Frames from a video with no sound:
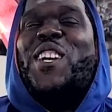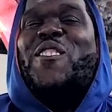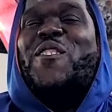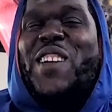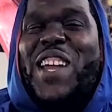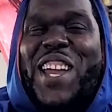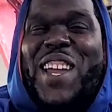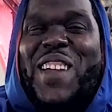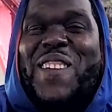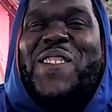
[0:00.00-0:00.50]

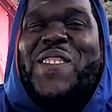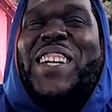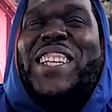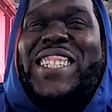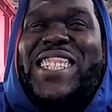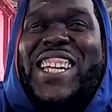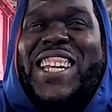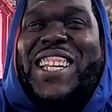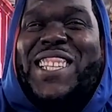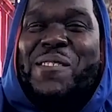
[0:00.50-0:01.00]
gram. We
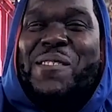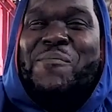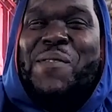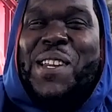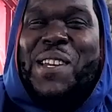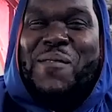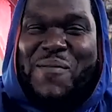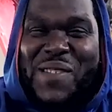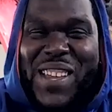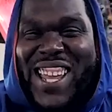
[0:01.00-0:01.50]
did it to be
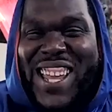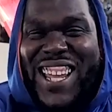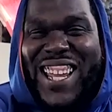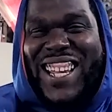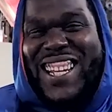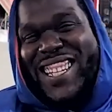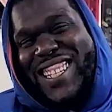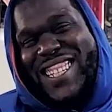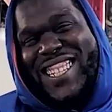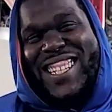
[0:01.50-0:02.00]
the
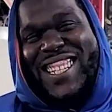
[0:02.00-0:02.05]
man.